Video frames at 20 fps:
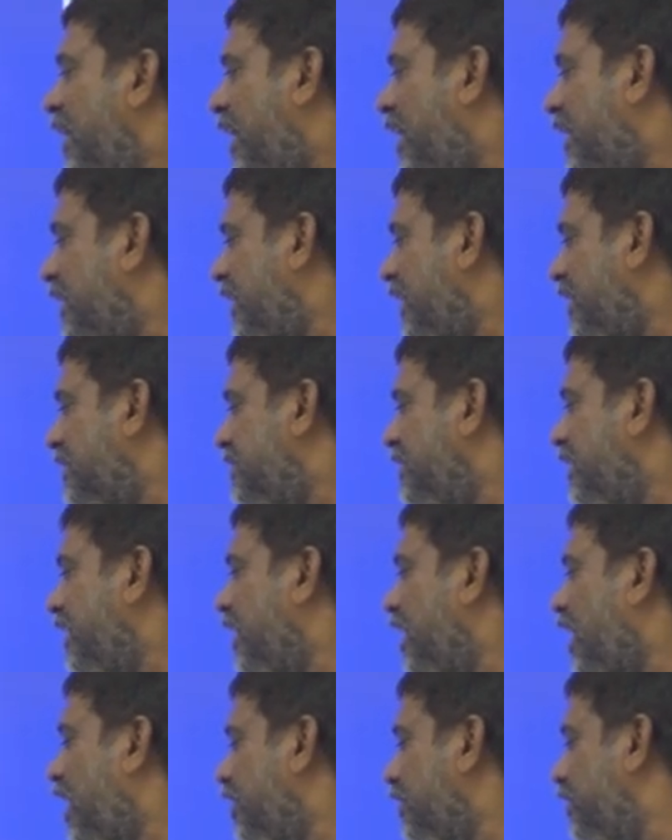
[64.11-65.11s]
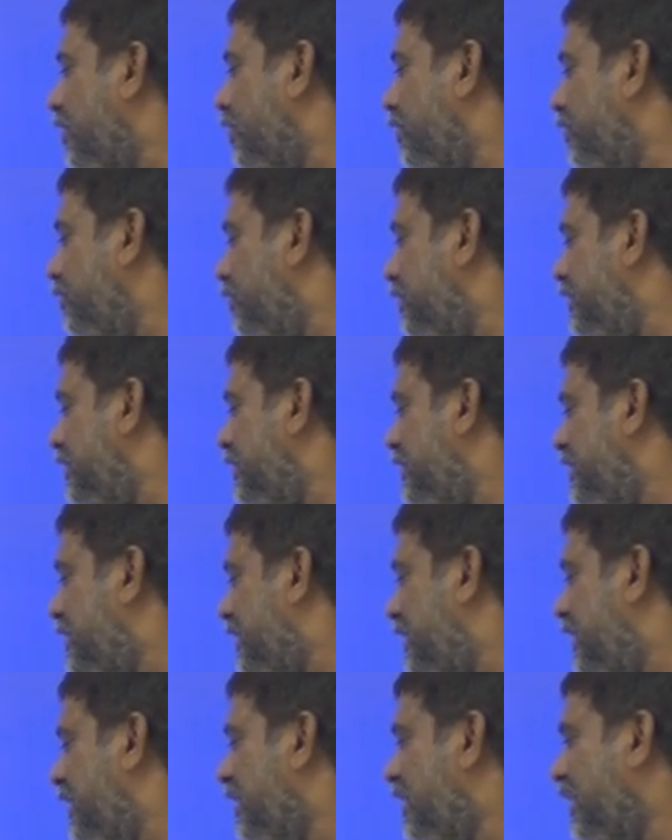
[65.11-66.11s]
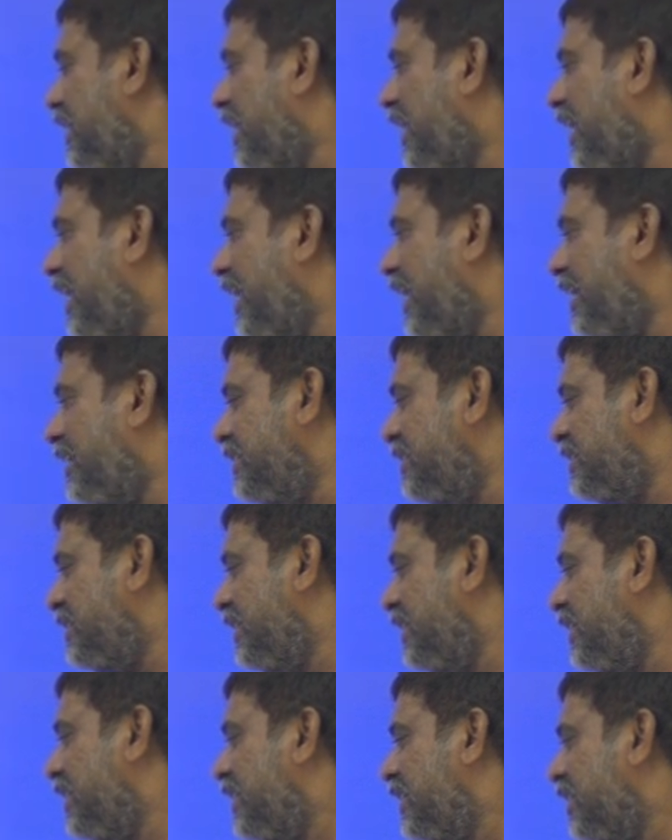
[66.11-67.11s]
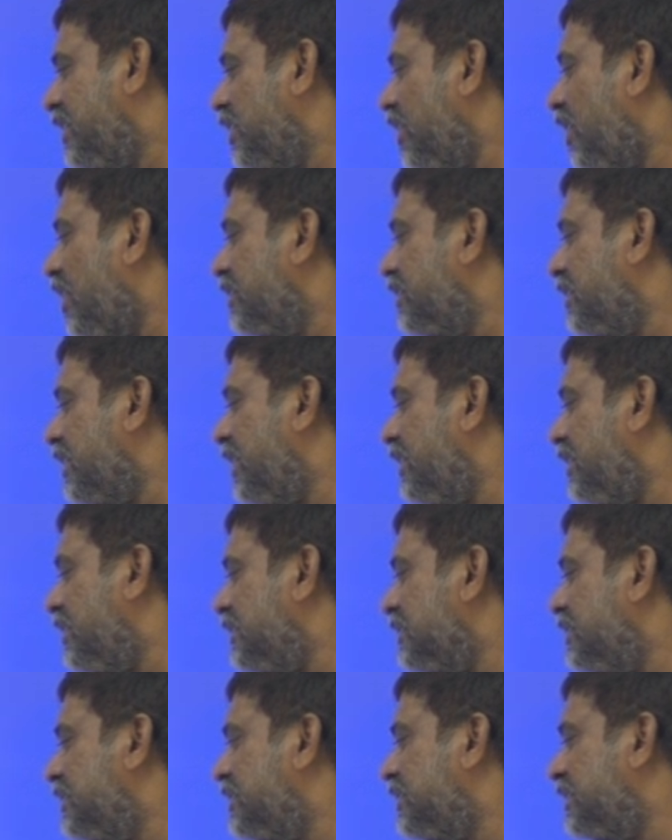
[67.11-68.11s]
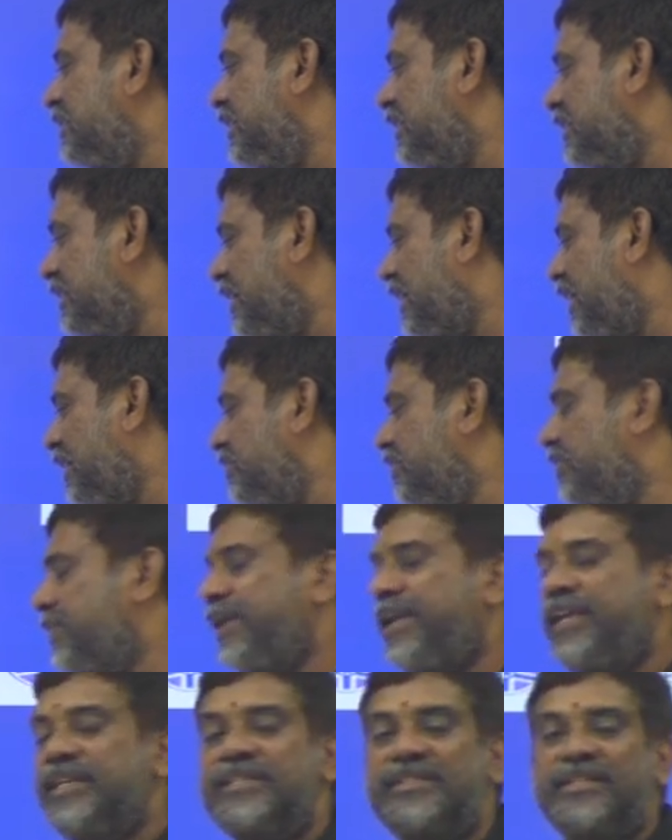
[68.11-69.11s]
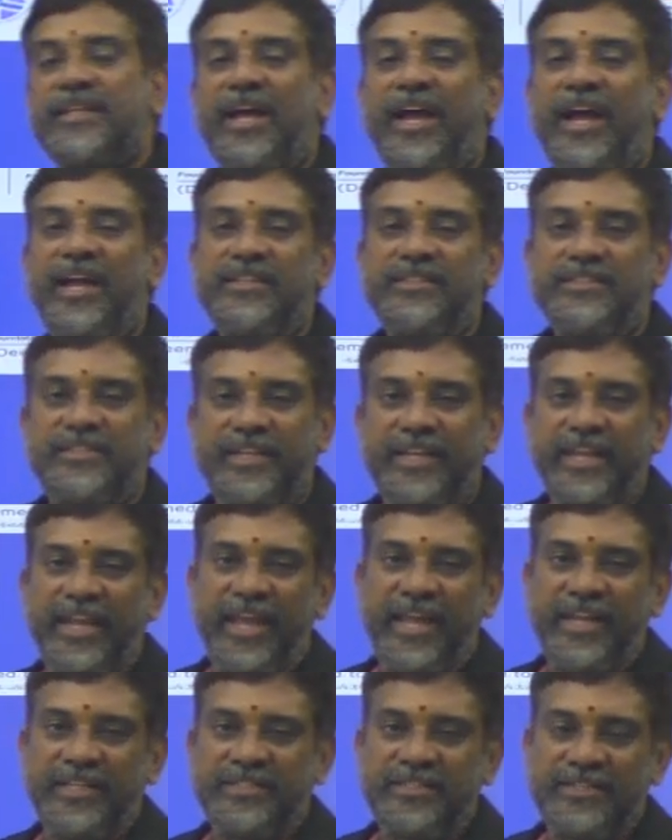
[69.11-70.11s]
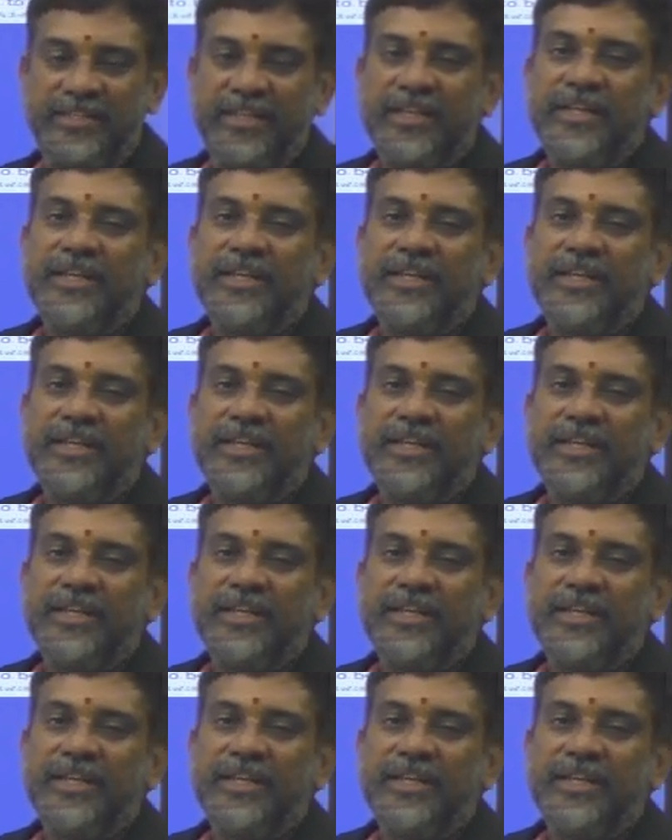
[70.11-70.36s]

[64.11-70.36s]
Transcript: guessing unknown words and cloth colors, countries, and decades.